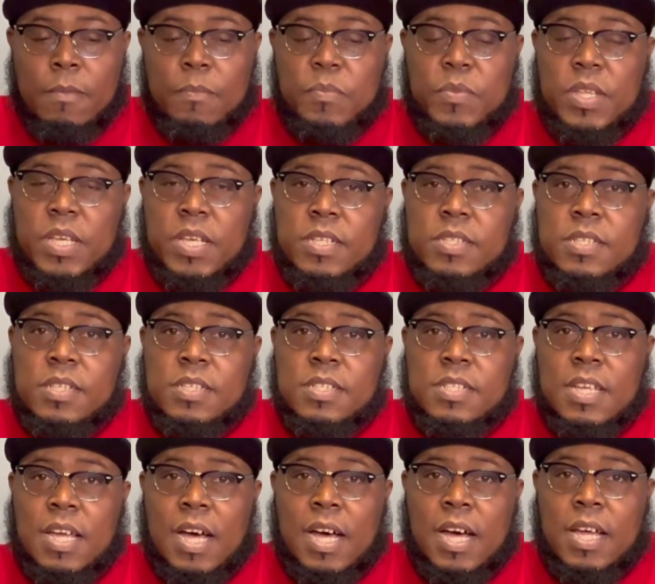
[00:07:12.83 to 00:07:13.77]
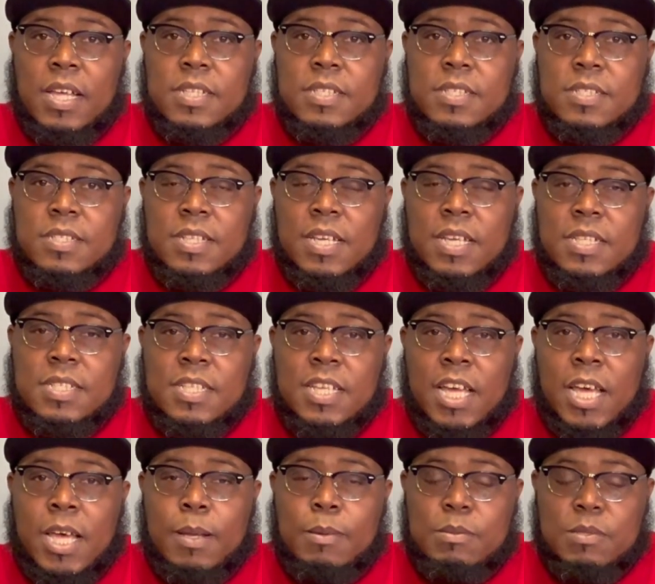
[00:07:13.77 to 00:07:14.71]
This is God set
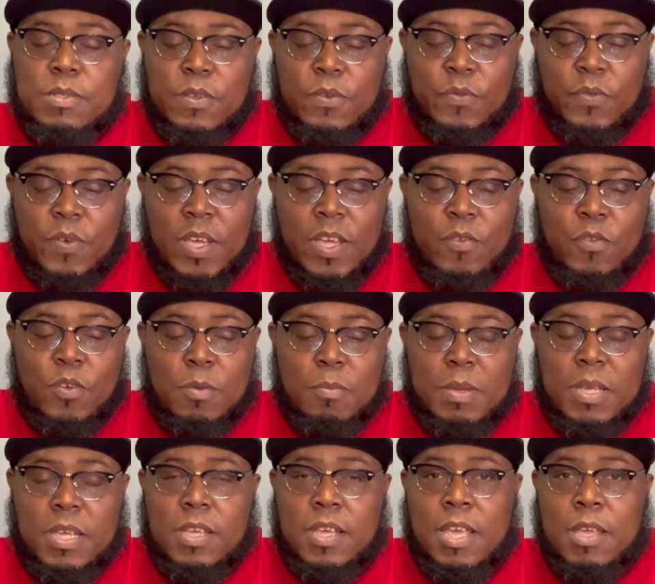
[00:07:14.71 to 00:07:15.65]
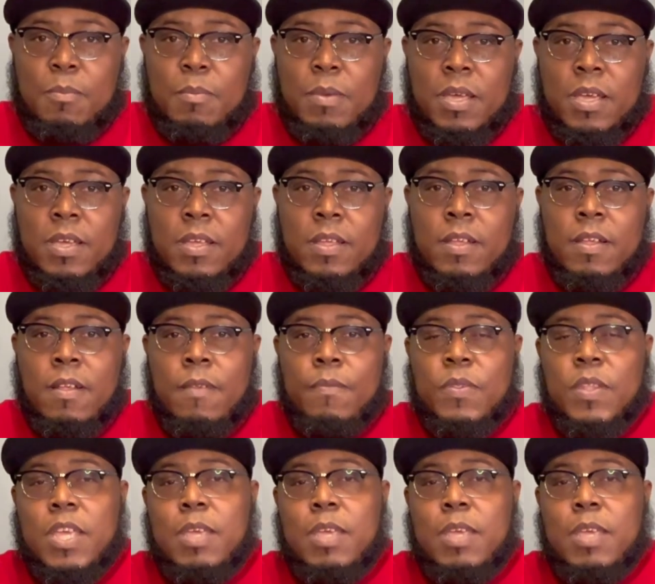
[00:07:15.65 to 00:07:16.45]
time to favor me. Amen.